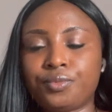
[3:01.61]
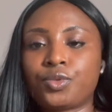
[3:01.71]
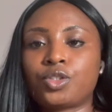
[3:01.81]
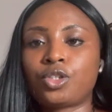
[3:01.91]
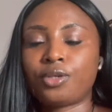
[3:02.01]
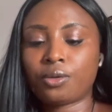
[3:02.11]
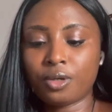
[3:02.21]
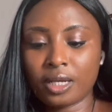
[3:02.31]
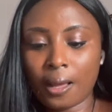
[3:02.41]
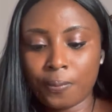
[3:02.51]
So if you're
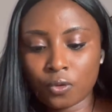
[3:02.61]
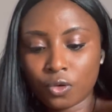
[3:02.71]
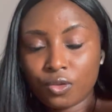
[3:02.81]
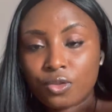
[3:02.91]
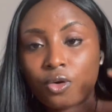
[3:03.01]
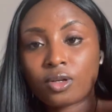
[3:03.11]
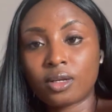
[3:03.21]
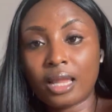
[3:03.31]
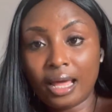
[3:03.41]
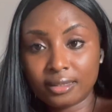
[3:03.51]
going up north on
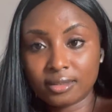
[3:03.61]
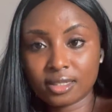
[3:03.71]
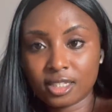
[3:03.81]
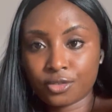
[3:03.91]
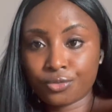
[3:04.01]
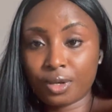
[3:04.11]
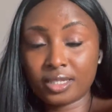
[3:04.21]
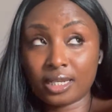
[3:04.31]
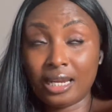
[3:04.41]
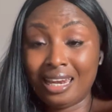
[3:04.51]
land, it's
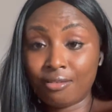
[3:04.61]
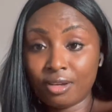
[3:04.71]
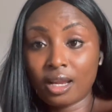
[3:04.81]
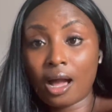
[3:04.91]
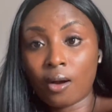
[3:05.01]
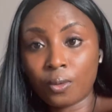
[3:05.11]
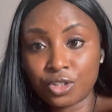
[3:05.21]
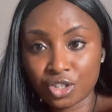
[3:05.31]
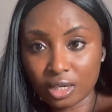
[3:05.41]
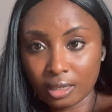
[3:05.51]
an 11-hour
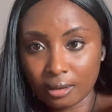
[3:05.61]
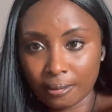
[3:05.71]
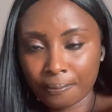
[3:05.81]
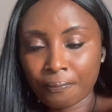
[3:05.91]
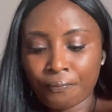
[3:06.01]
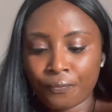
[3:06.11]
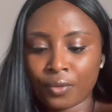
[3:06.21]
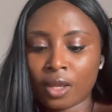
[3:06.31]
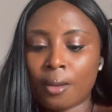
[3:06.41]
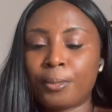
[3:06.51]
journey.
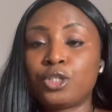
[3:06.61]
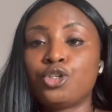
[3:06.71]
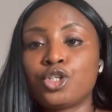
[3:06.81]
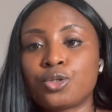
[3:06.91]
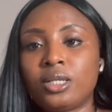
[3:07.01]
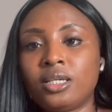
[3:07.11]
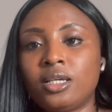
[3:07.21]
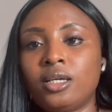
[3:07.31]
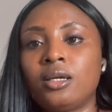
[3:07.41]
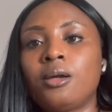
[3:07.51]
But
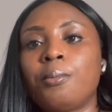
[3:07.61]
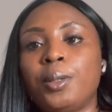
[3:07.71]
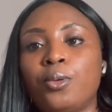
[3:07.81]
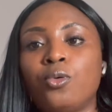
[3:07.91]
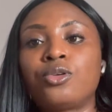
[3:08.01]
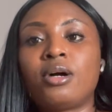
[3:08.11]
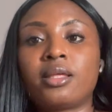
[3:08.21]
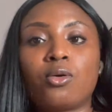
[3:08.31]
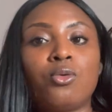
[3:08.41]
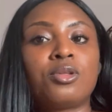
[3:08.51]
usually, people would rather
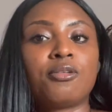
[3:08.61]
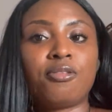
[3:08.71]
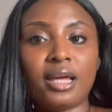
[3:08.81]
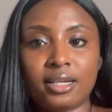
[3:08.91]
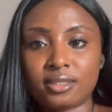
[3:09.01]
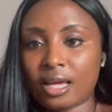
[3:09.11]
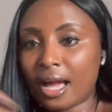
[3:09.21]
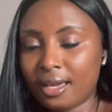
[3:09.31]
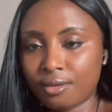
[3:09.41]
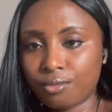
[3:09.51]
go with a flight.
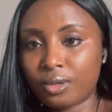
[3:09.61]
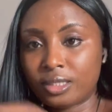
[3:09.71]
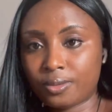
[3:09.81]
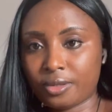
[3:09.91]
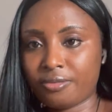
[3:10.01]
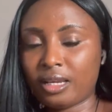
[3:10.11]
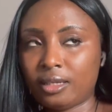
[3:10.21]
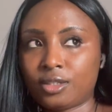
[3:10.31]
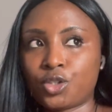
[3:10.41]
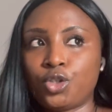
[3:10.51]
I went with a
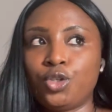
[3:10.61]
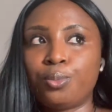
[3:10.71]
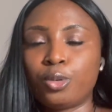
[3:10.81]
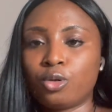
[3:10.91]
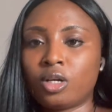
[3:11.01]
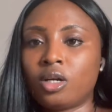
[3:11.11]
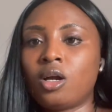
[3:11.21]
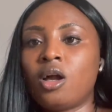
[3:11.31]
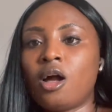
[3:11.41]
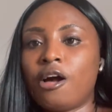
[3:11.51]
flight. So you book
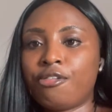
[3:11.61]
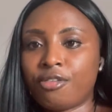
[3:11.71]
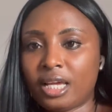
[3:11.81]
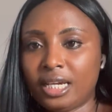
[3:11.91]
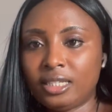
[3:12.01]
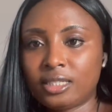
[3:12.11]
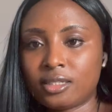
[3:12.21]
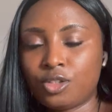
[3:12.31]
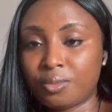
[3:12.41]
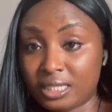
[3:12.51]
a flight,
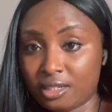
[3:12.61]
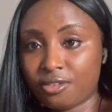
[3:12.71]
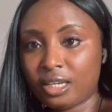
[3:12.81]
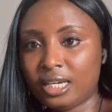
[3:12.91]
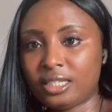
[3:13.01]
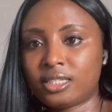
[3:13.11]
domestic flight,